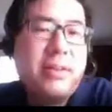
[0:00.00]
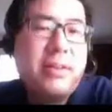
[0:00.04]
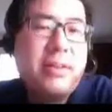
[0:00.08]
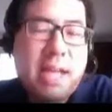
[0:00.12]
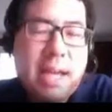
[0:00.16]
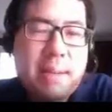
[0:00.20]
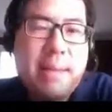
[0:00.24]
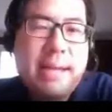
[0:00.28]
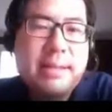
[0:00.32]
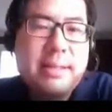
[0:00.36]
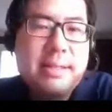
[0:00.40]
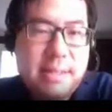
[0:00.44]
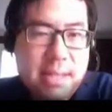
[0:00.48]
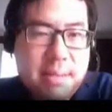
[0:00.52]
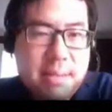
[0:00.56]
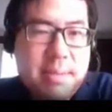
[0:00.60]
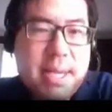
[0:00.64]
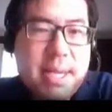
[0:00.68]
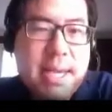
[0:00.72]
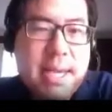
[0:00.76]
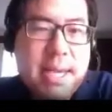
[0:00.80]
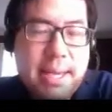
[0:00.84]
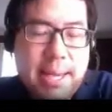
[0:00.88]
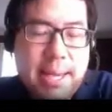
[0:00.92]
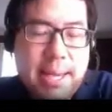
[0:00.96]
They actually never
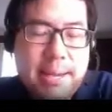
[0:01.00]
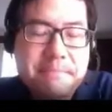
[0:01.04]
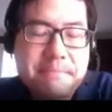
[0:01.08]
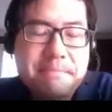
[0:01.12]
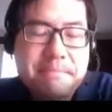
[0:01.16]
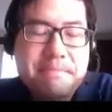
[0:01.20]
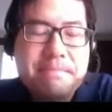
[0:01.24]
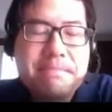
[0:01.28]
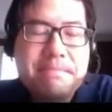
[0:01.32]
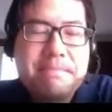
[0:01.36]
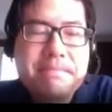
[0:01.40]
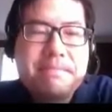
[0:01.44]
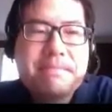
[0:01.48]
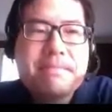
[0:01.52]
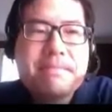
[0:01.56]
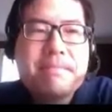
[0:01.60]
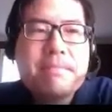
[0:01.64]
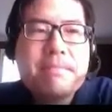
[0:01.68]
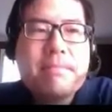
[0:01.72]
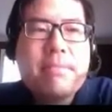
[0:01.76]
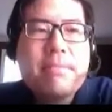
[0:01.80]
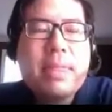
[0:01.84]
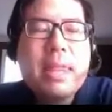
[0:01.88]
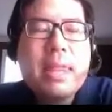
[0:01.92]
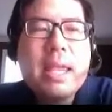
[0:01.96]
came back to see me again.